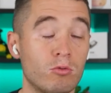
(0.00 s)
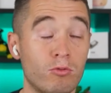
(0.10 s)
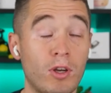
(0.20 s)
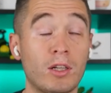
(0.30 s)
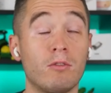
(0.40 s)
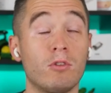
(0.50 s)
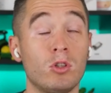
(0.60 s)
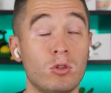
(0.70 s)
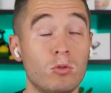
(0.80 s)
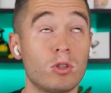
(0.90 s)
effective
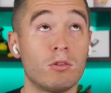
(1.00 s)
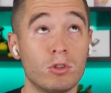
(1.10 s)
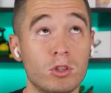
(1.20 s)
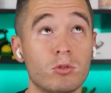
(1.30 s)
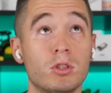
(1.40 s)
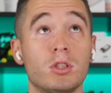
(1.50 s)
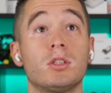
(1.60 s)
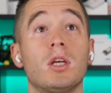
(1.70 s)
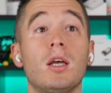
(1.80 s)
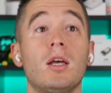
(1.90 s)
use of resources,
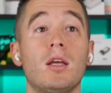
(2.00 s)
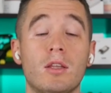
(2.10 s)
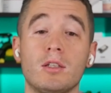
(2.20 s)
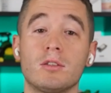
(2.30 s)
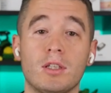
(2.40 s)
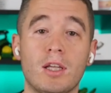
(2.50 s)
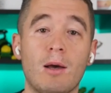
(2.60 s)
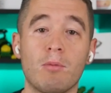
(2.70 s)
things like that.